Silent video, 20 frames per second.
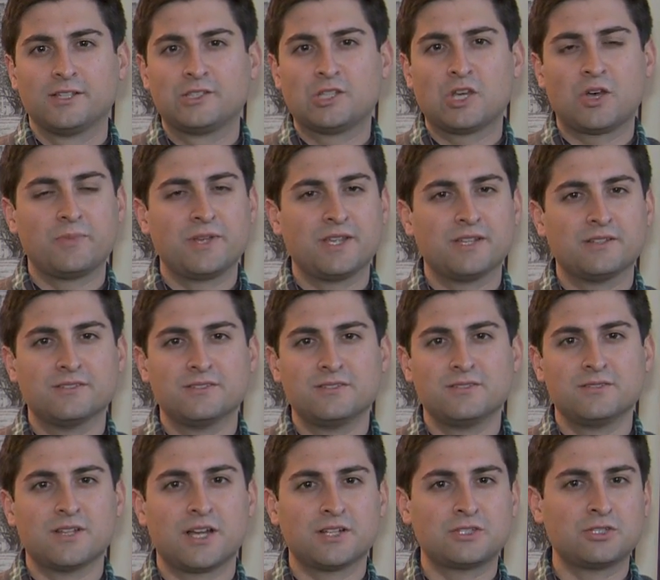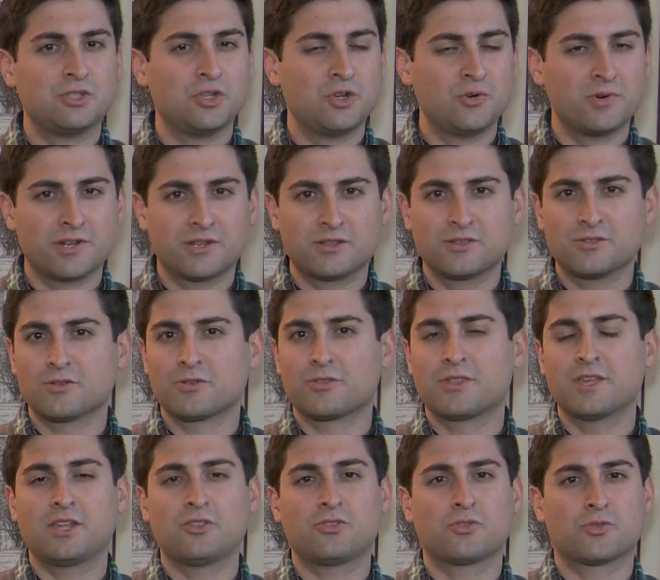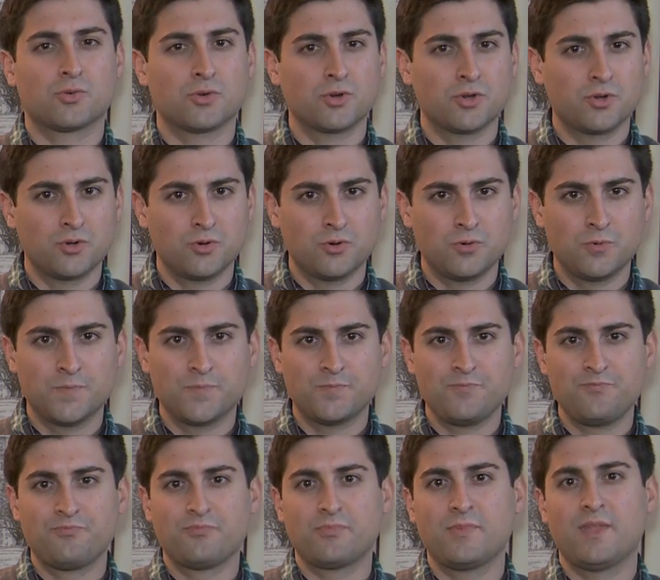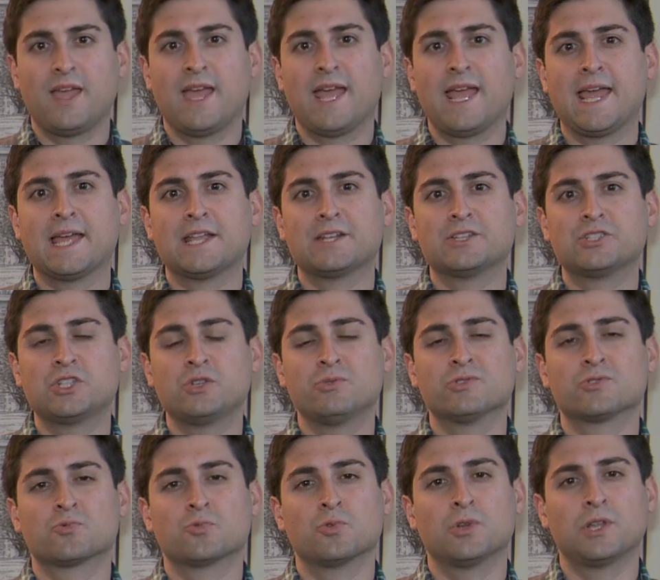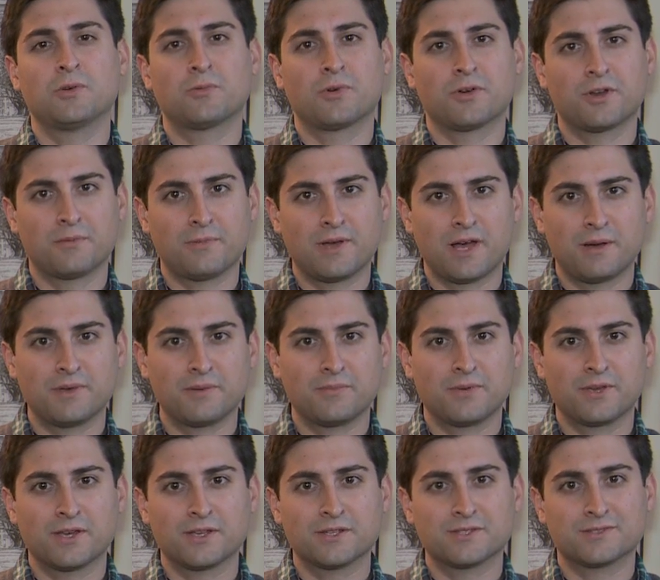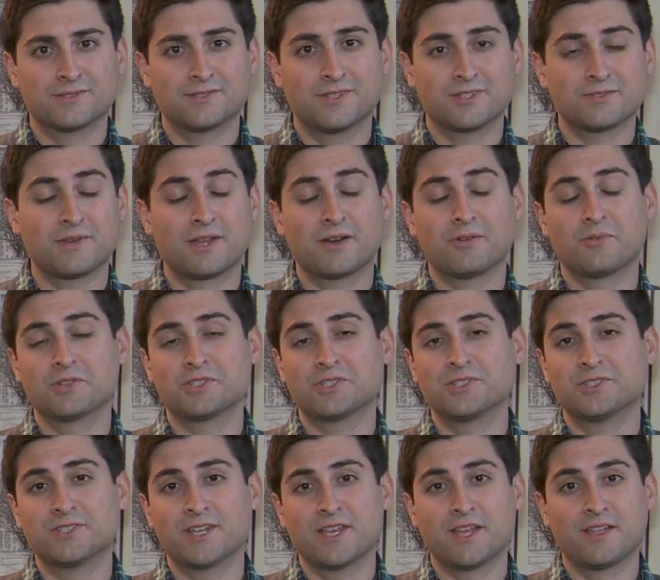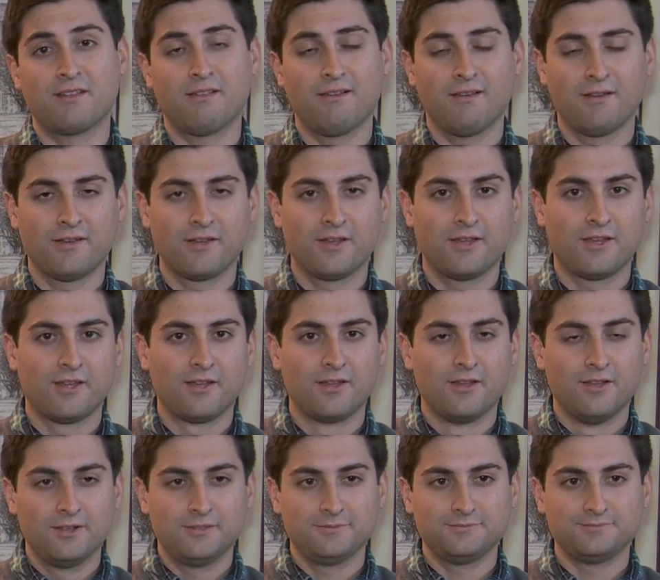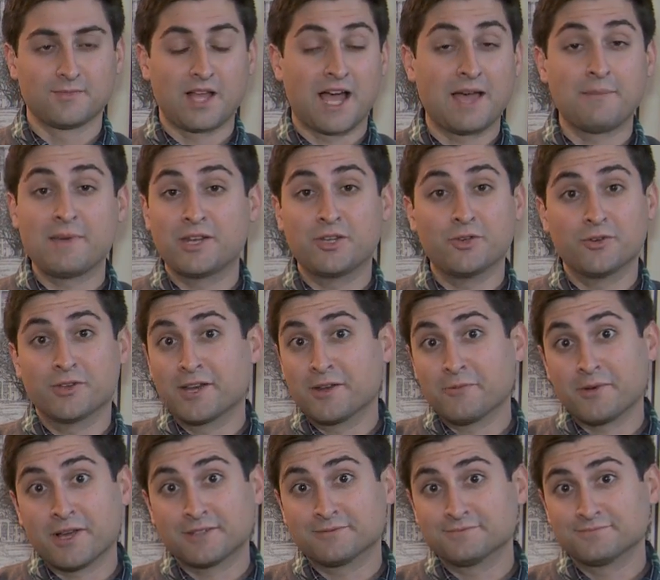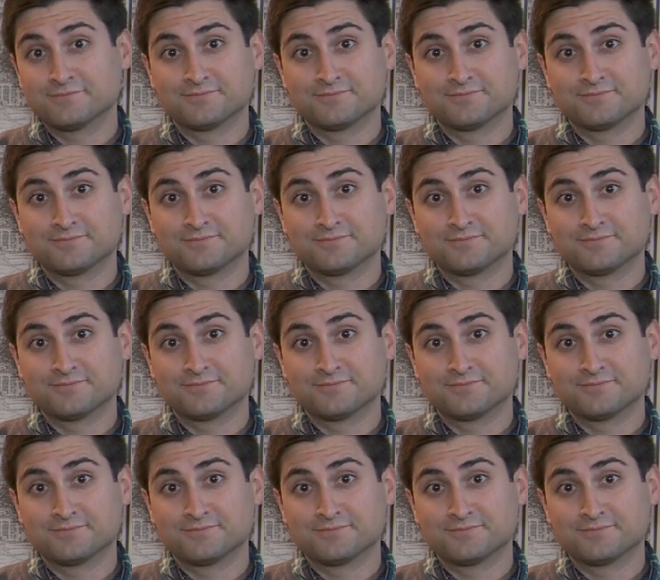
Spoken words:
tell me not to do it or think it through. And she was really worried about me because it doesn't matter what she said, I may do it anyway.